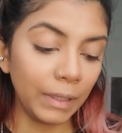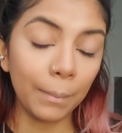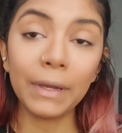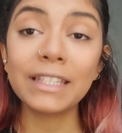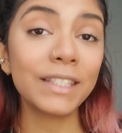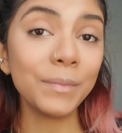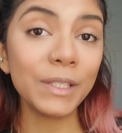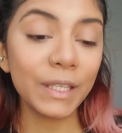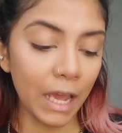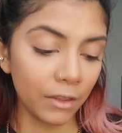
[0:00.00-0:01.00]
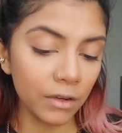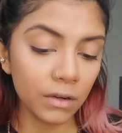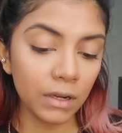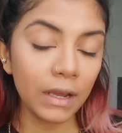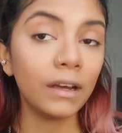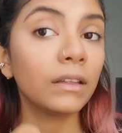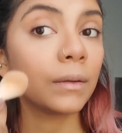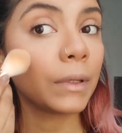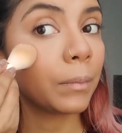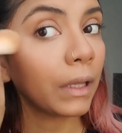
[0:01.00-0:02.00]
mix them together, and then
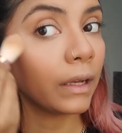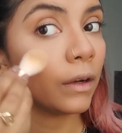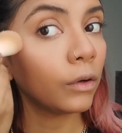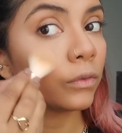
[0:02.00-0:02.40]
I'm gonna apply it over